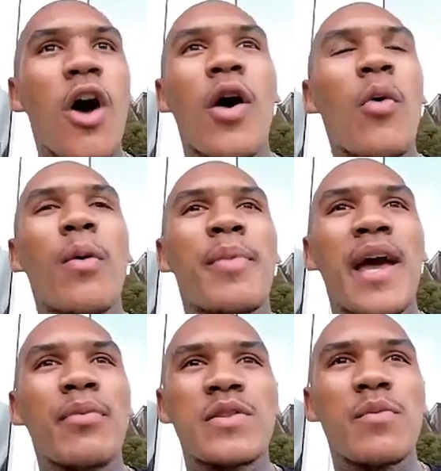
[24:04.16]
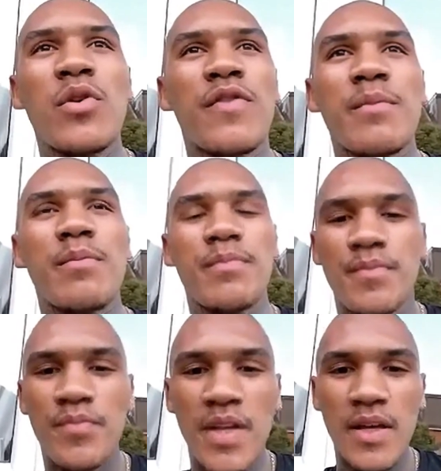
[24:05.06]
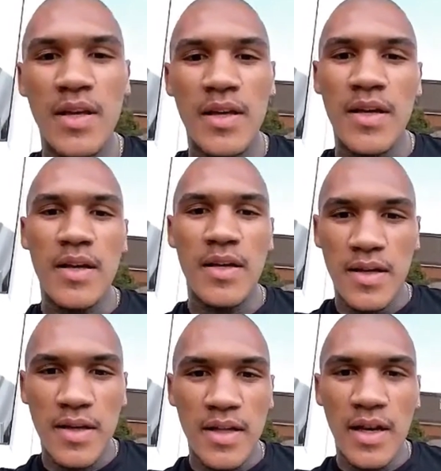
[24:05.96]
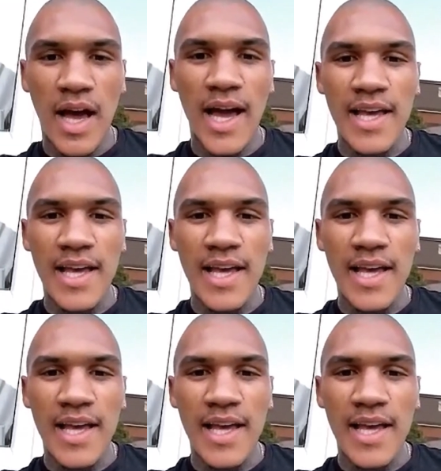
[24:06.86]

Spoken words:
wouldn't have been able to move him. I